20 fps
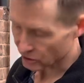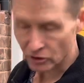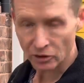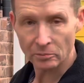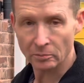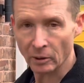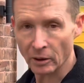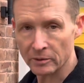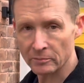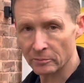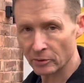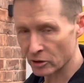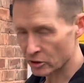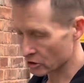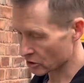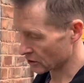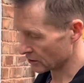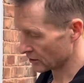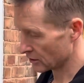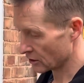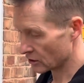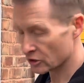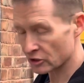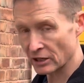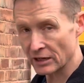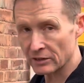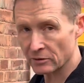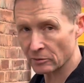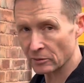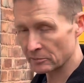dew point brush,
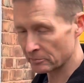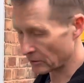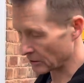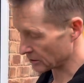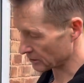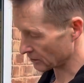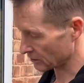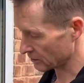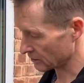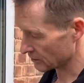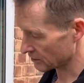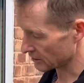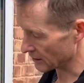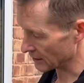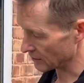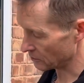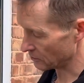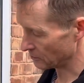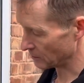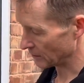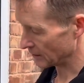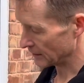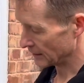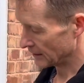genuine bristles set up,